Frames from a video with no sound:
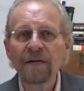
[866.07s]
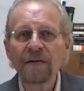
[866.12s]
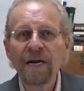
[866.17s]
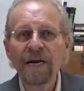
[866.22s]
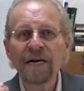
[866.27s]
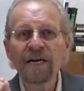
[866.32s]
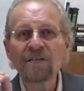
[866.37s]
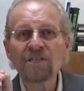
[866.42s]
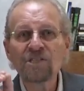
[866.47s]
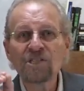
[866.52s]

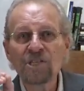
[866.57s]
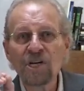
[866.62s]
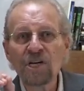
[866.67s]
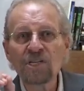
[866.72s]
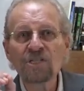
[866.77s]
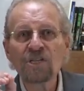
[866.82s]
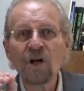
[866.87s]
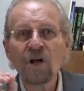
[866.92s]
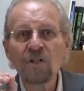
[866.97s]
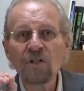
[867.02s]
It is
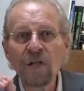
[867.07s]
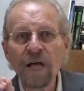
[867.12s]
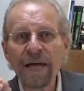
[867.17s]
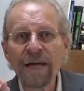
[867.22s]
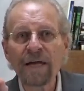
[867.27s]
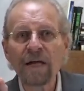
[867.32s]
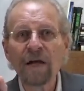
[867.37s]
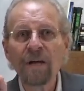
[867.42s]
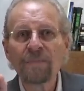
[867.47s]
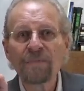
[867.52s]
just
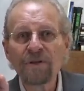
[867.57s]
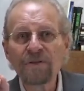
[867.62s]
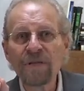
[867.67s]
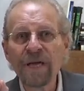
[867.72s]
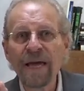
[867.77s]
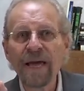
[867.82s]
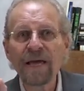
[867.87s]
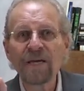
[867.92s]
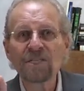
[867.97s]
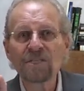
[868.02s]
like the
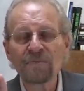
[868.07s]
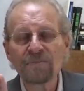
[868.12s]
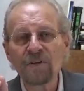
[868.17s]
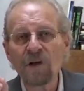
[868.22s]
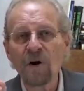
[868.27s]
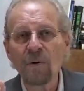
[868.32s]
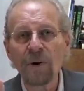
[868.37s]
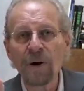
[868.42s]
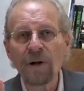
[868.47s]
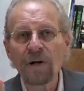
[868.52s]
days of
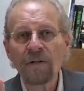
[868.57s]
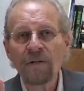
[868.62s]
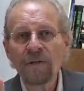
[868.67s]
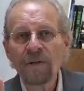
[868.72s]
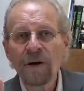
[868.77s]
Noah.